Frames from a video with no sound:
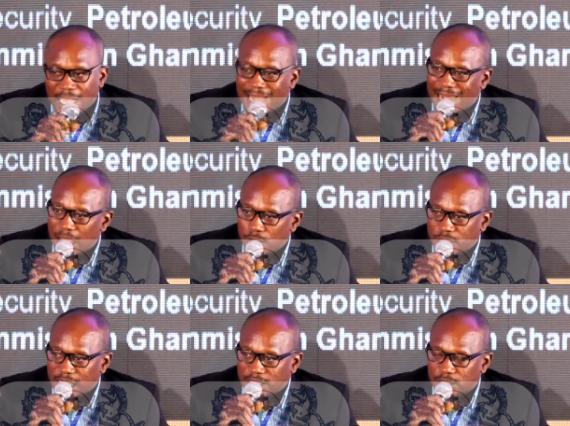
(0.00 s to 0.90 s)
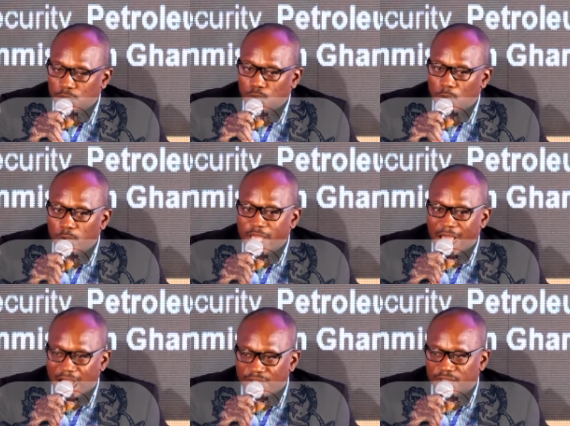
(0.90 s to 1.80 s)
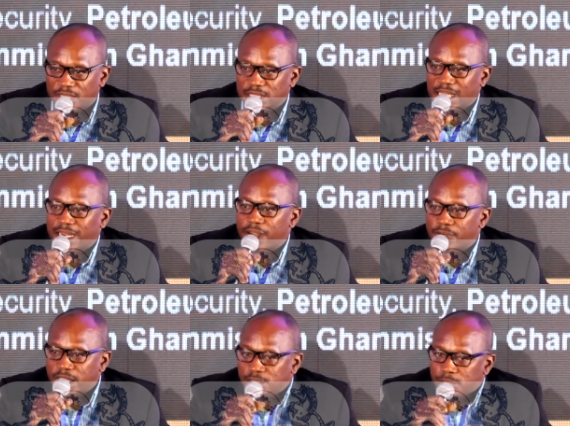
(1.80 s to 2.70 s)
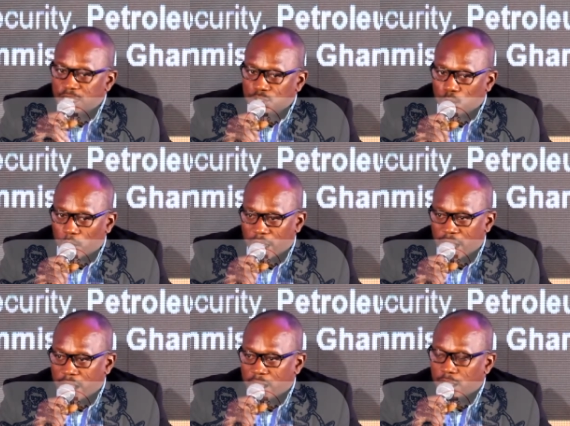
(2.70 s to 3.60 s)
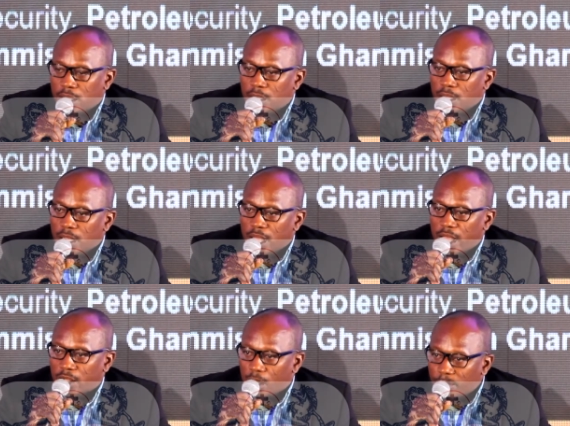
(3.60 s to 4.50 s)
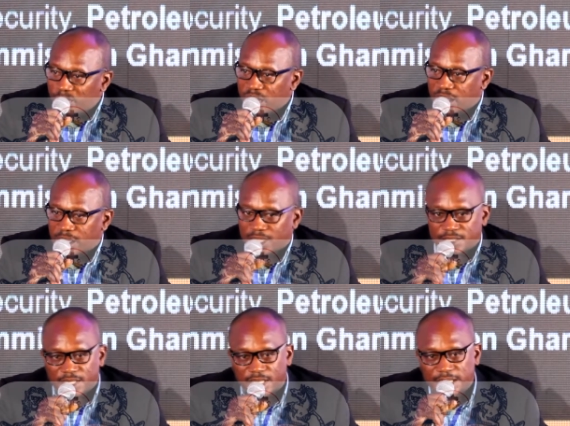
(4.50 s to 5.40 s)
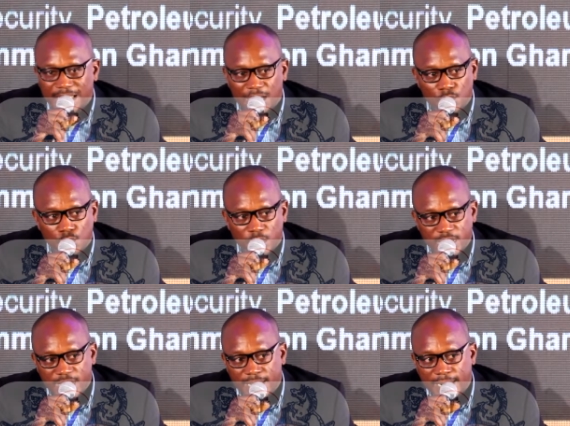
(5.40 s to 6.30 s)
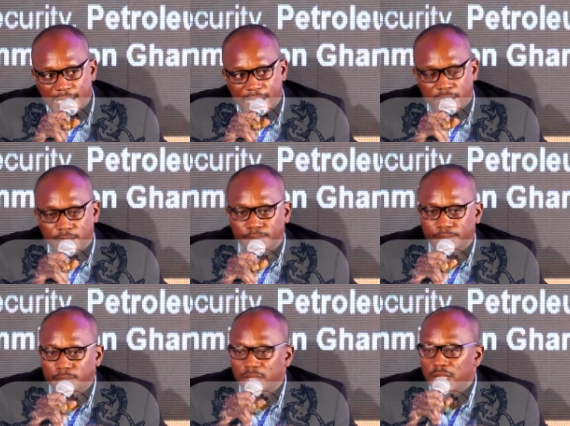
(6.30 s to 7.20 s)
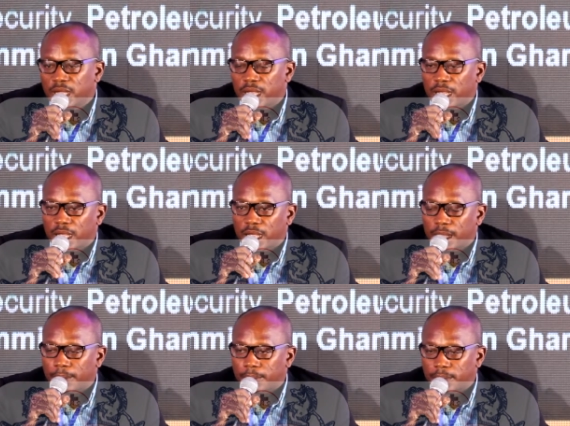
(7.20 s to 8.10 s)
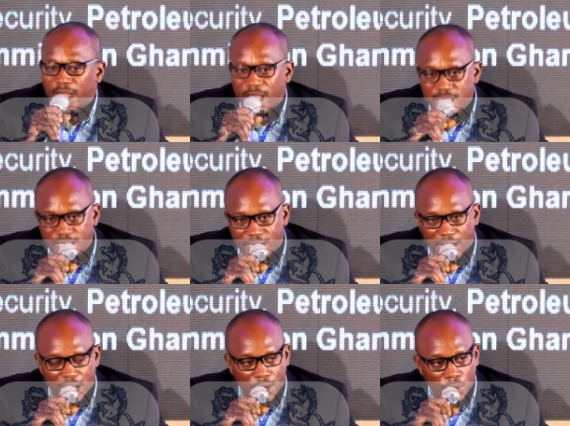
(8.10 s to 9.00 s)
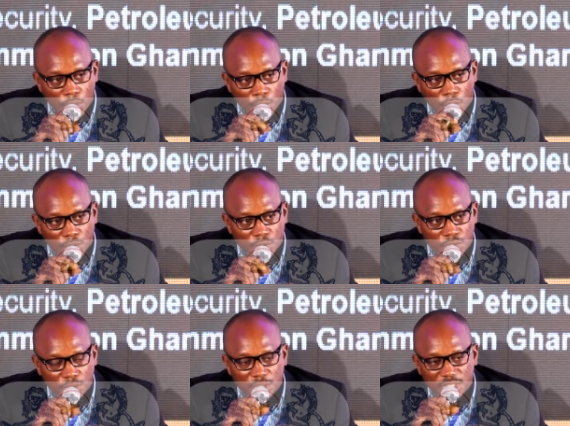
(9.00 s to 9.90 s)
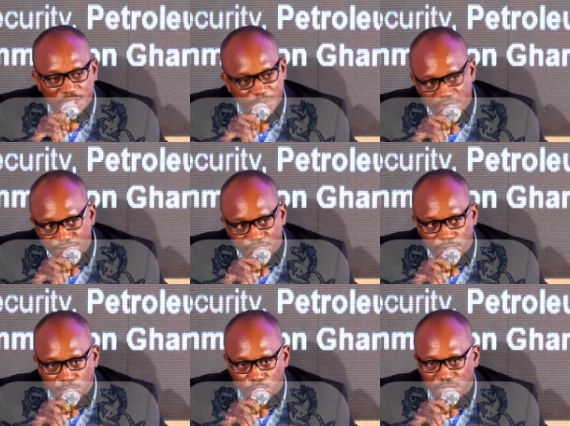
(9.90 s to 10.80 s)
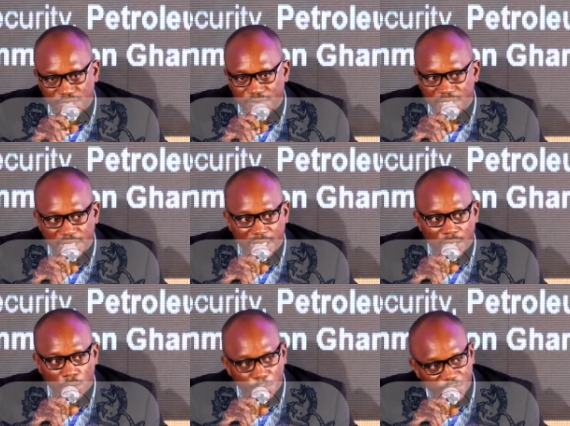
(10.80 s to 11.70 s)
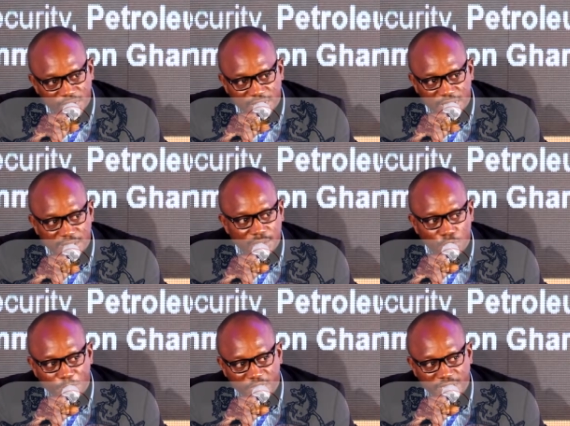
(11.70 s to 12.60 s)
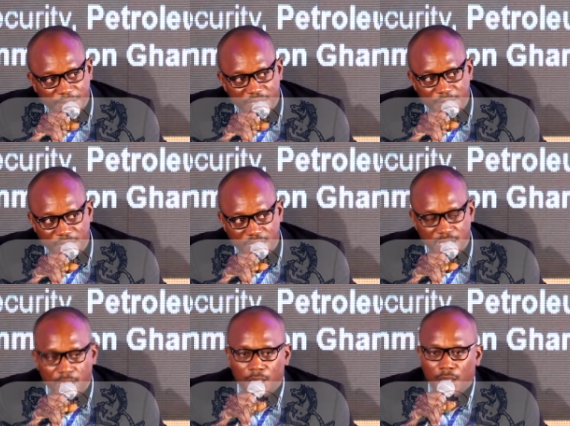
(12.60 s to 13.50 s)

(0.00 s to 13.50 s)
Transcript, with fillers: allow that. What we have is an arrangement where a company, let's say Tullow, ENI, um, Aker, or Springfield, whichever the operator, operator may be,